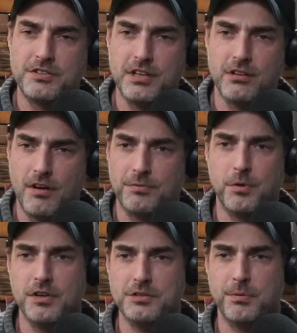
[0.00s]
to see loved
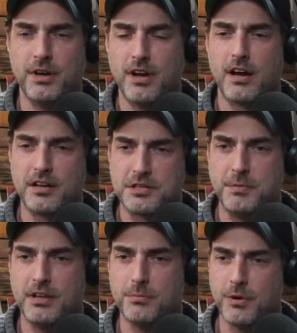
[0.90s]
ones, but not at a
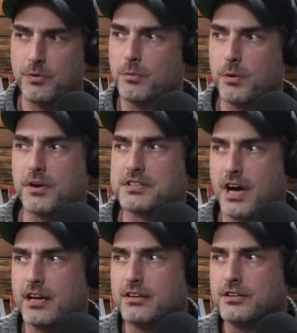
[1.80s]
speed that meant that we were
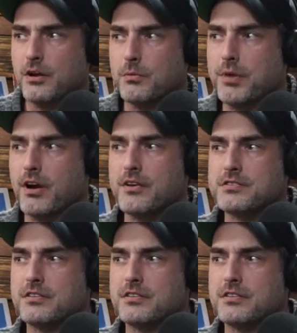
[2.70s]
excited to go to Paris.